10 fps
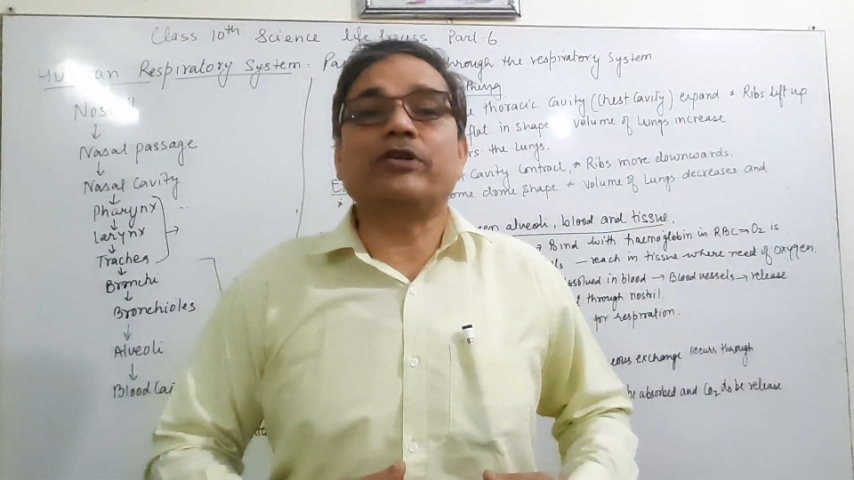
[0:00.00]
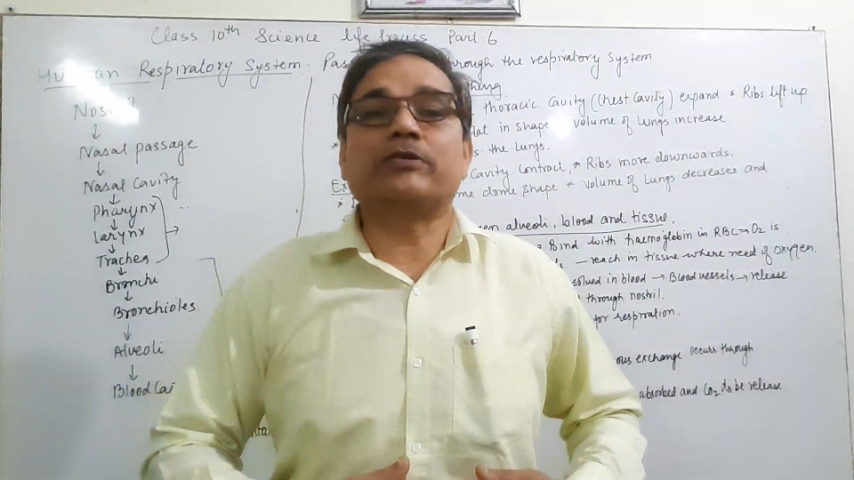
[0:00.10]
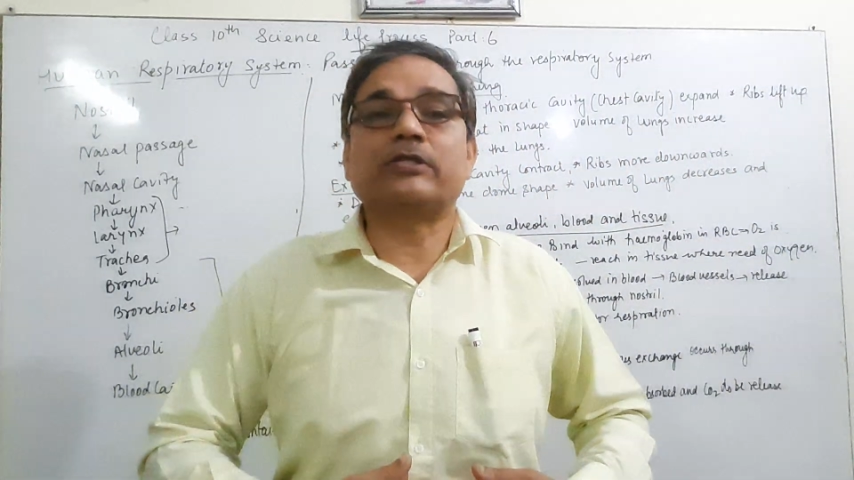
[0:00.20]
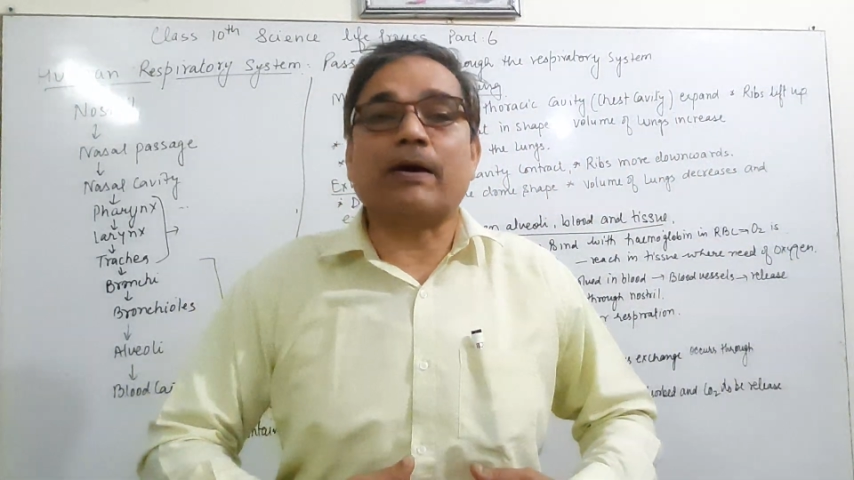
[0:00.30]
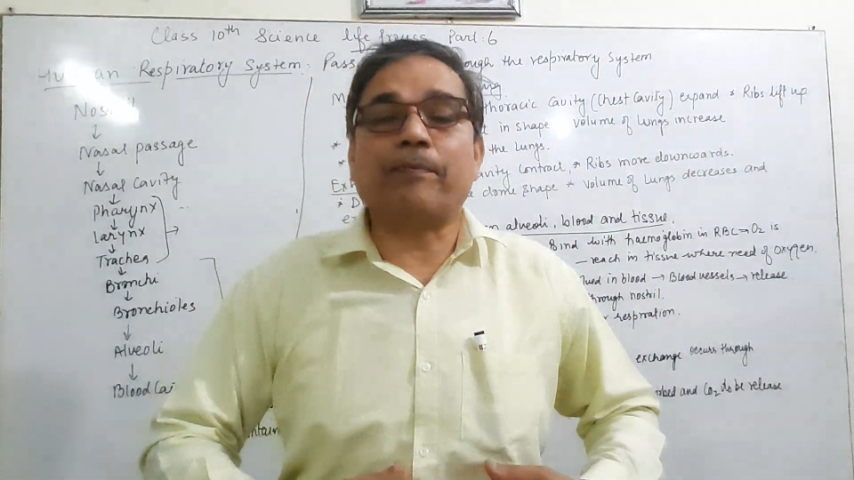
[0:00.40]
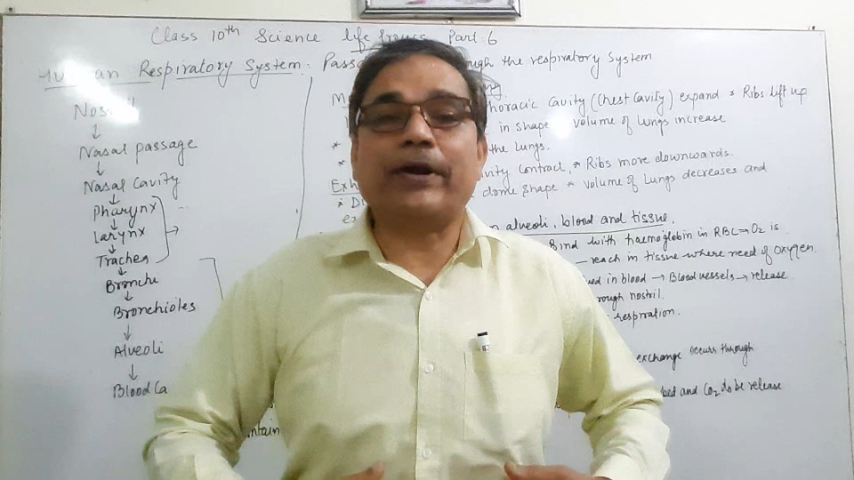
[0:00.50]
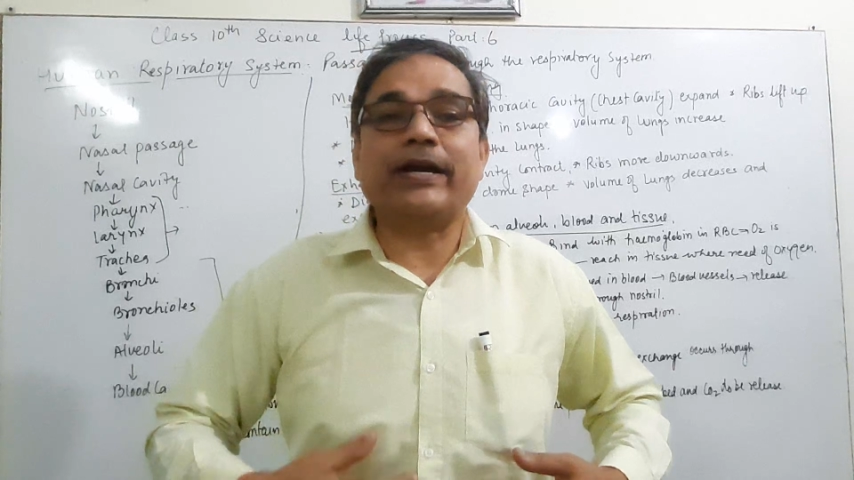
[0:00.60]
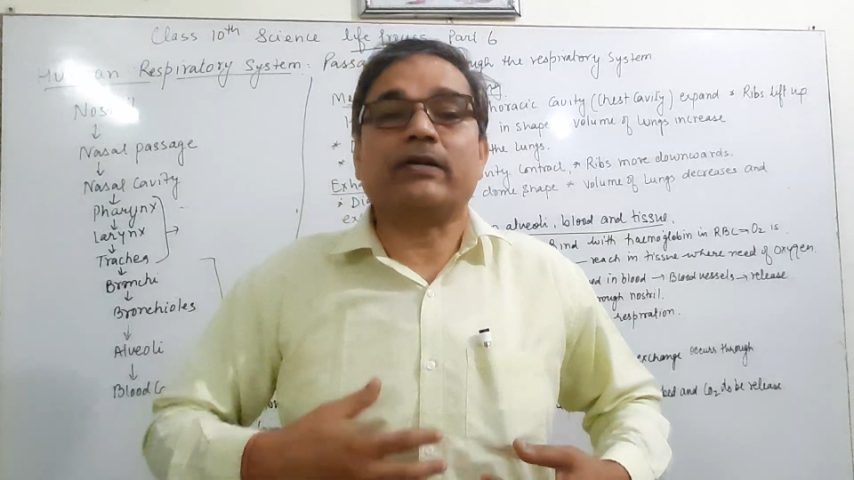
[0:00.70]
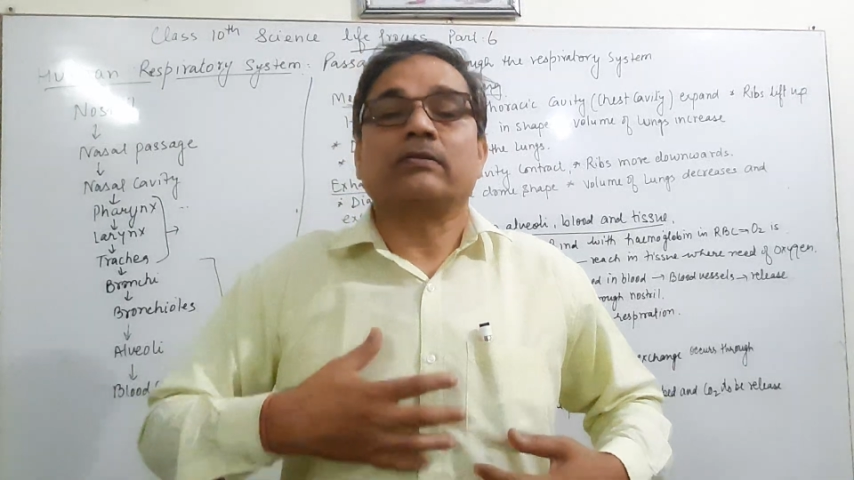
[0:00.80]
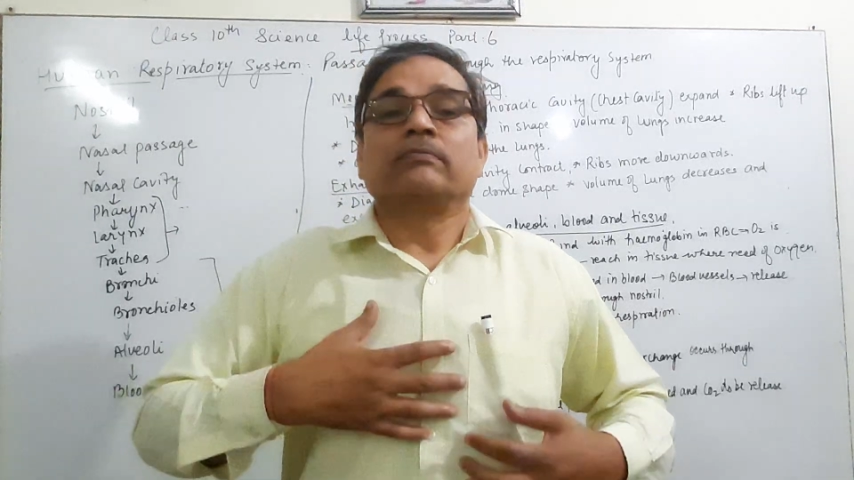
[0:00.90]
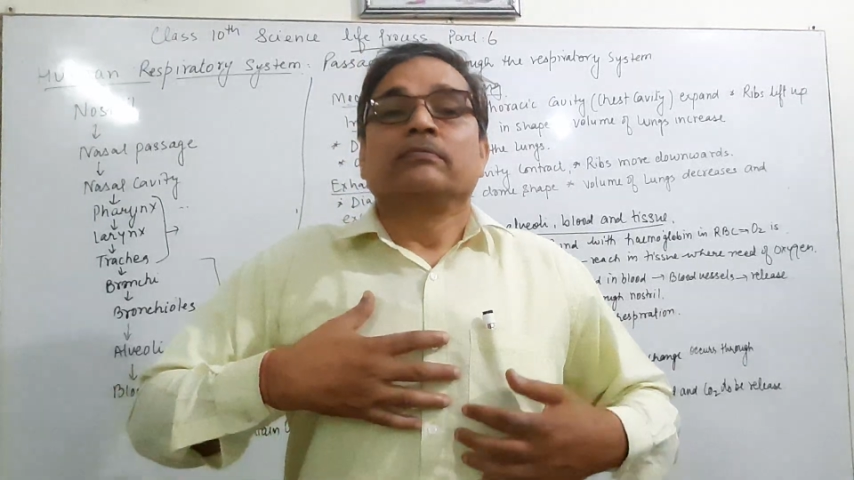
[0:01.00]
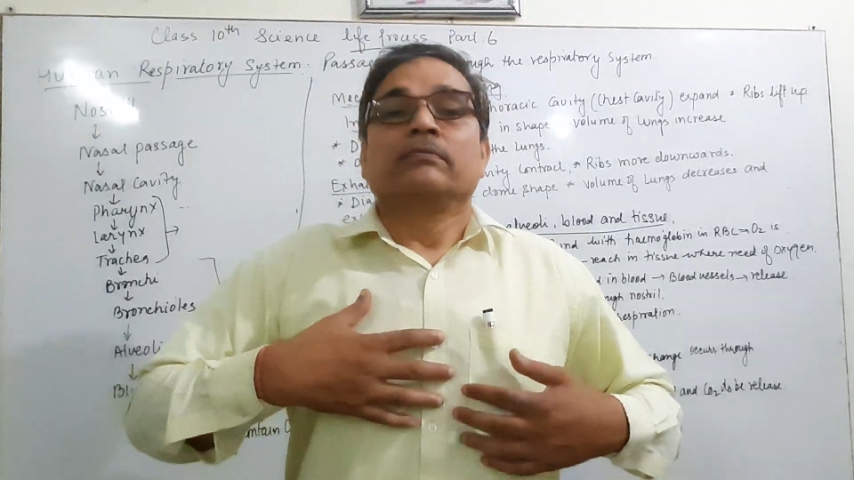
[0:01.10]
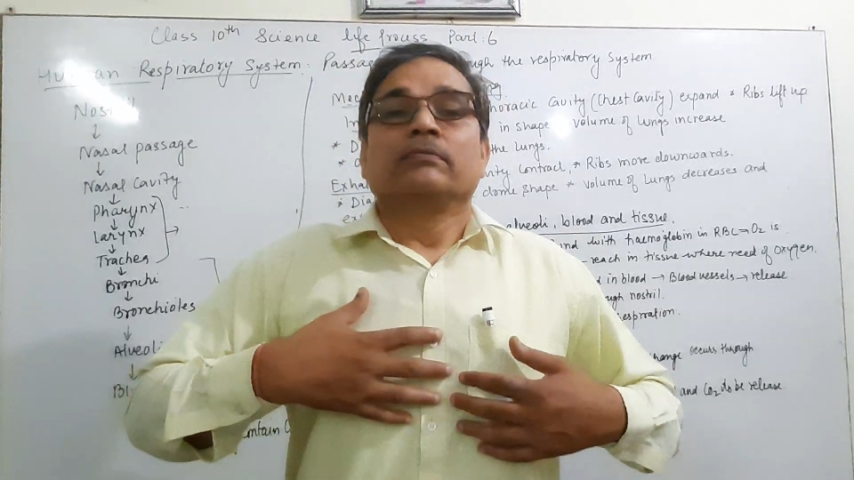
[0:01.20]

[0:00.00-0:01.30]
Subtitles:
which separate